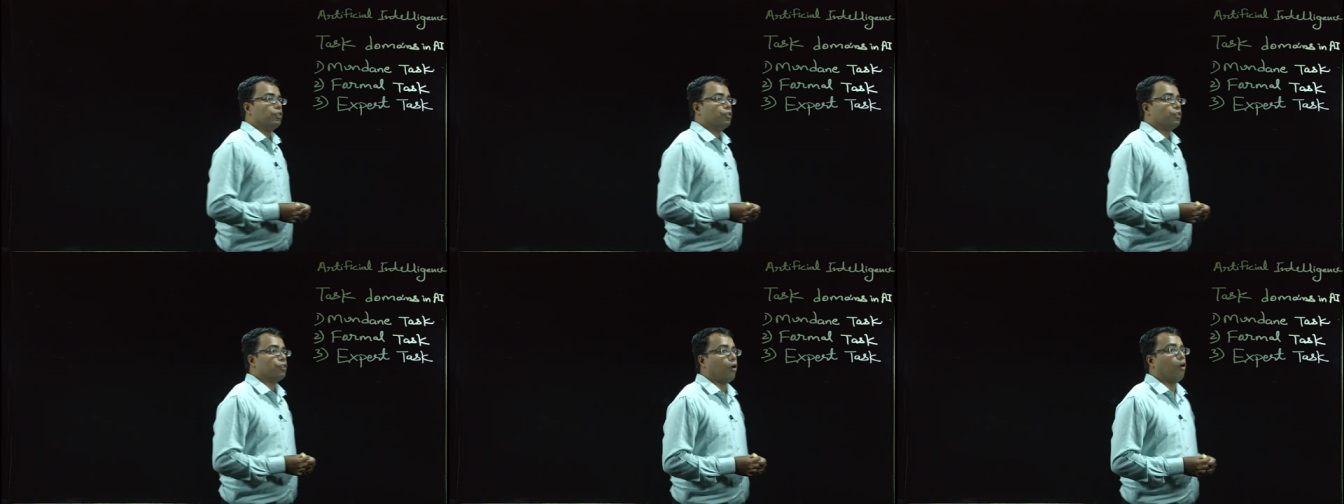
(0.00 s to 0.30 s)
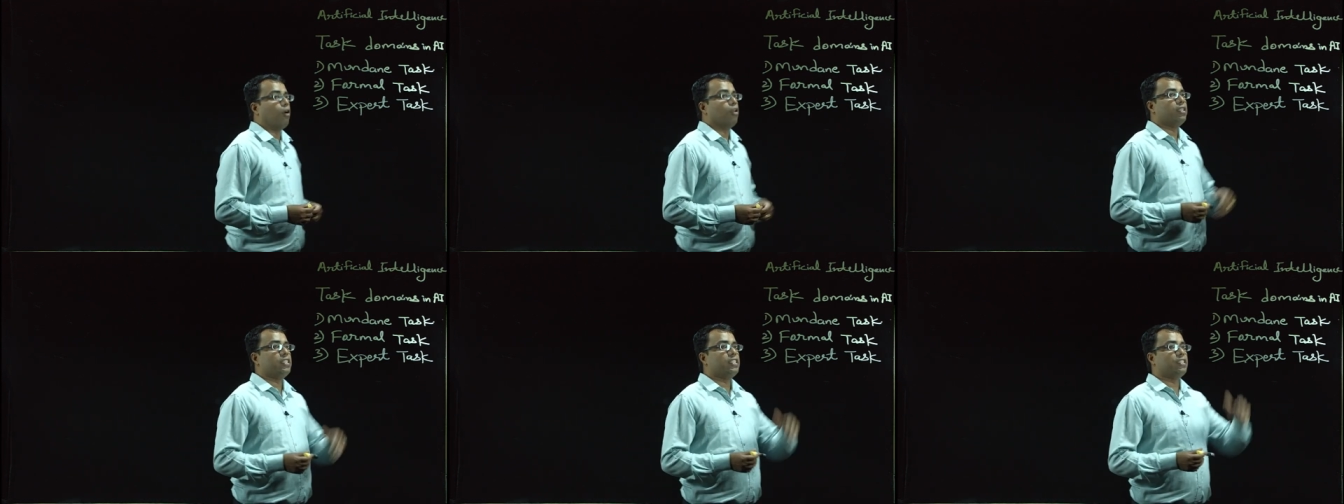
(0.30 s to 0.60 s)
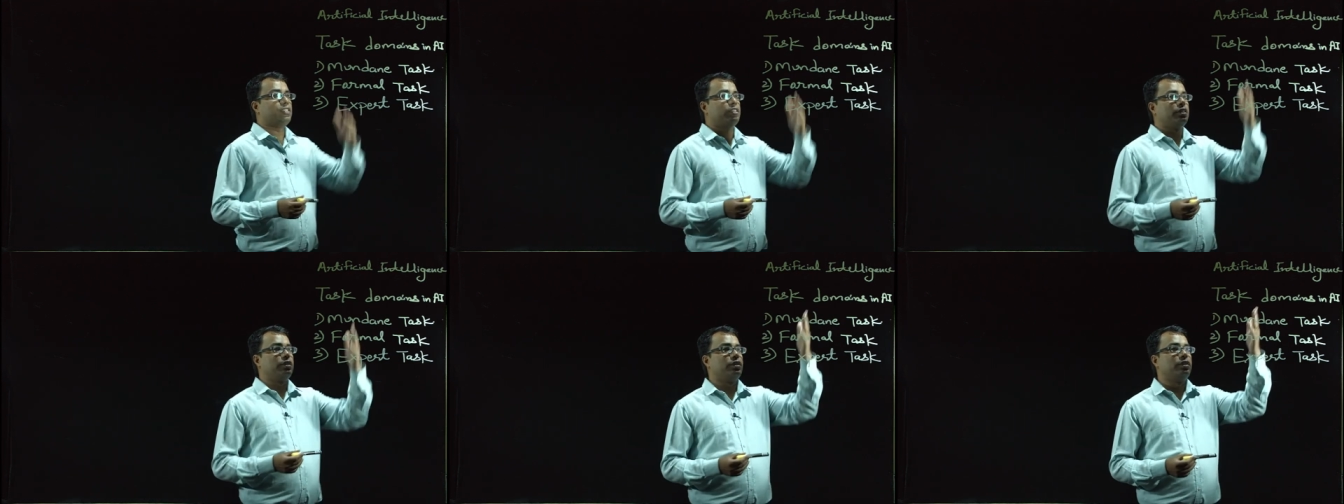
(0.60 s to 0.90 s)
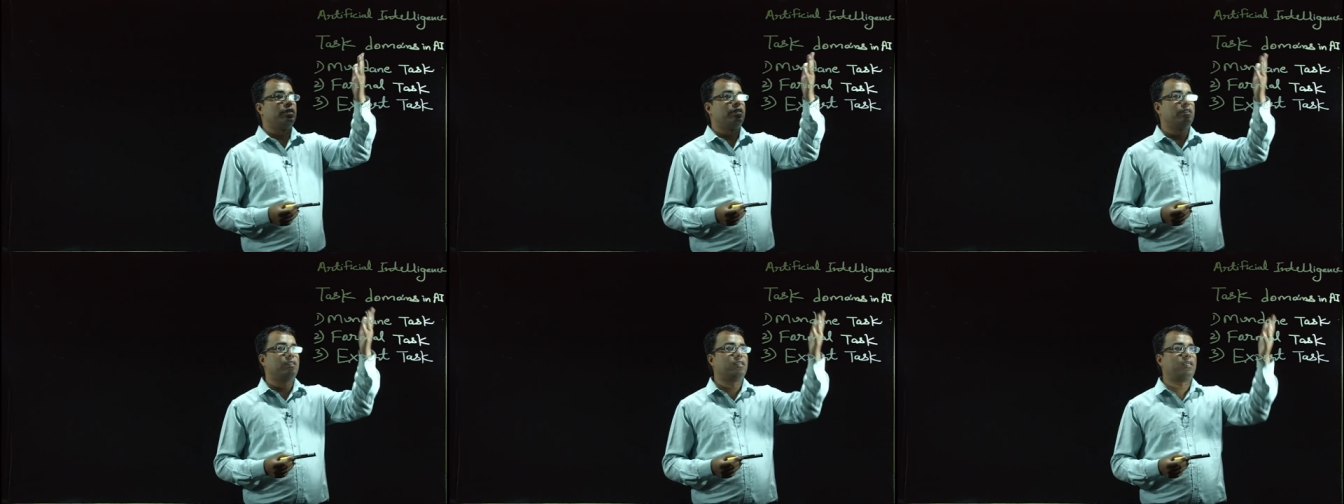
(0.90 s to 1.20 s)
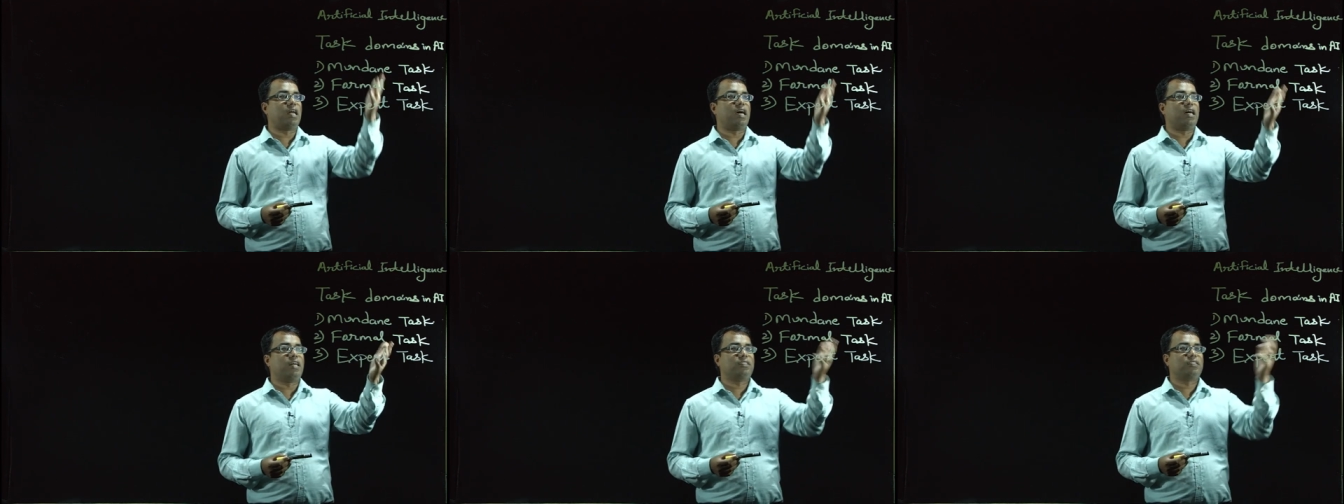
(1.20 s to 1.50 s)
So, all these
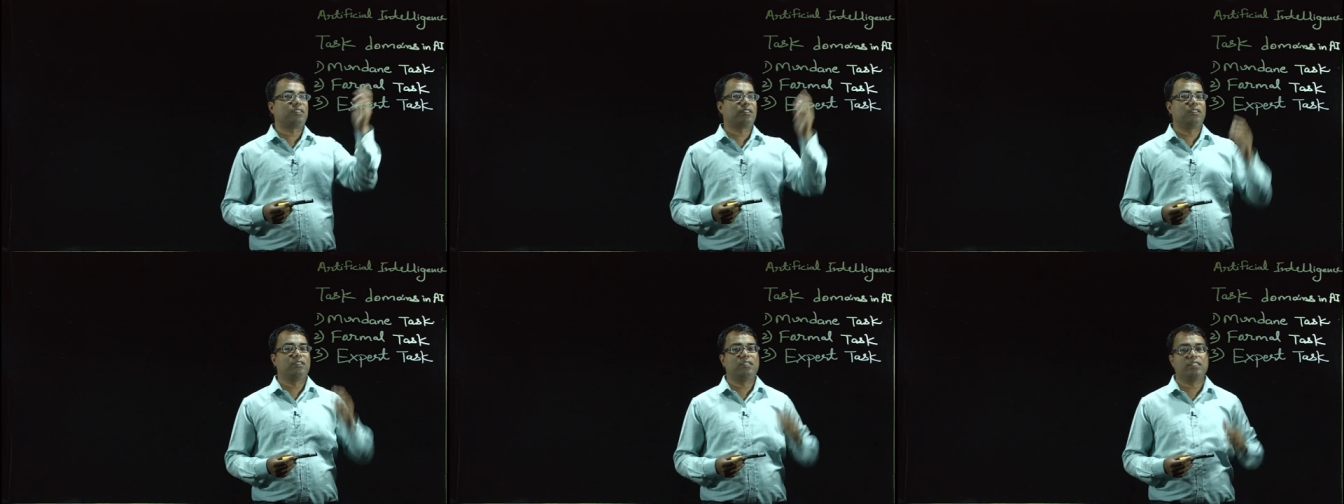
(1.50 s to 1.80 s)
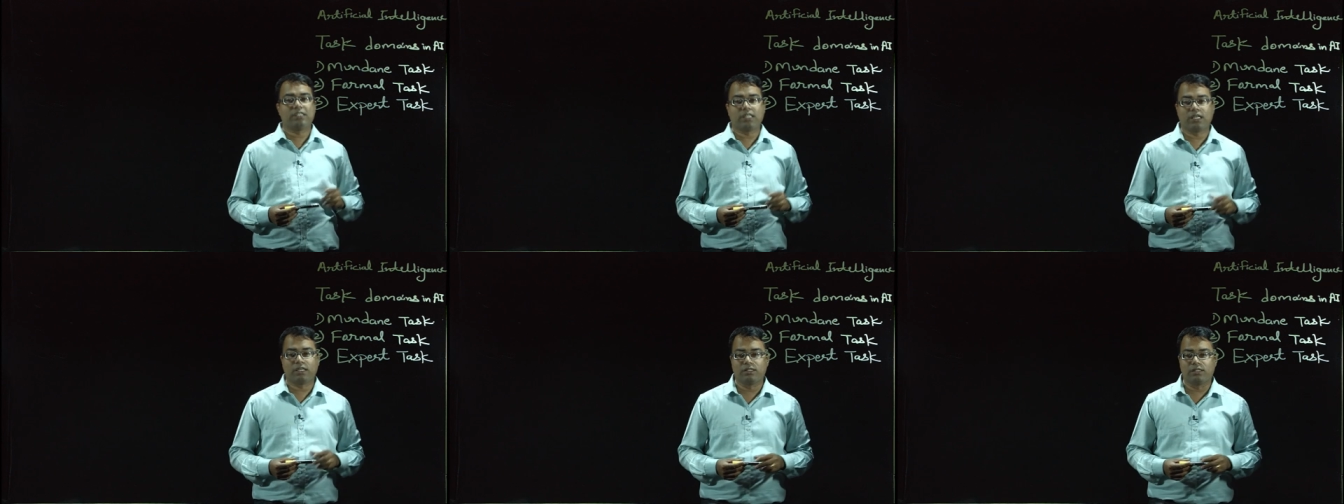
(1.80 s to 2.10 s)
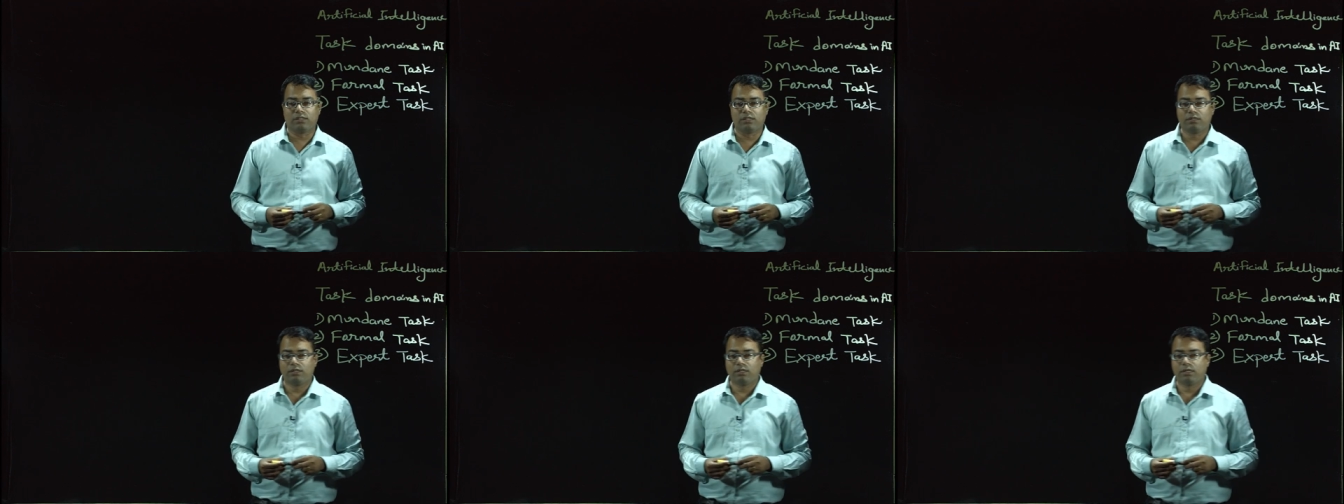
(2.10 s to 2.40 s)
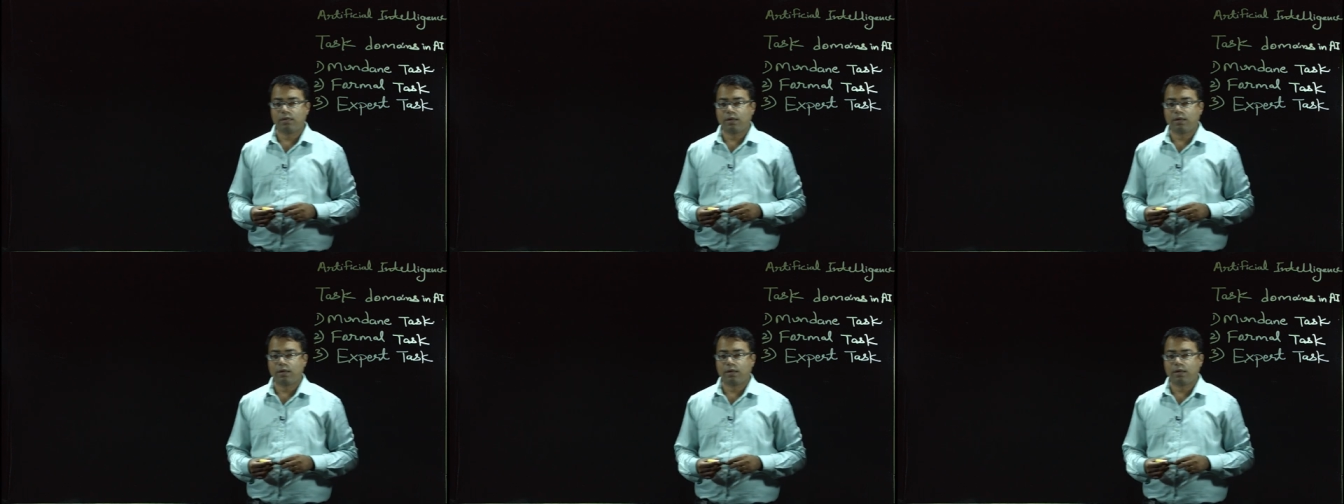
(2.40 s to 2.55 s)
tasks, these are the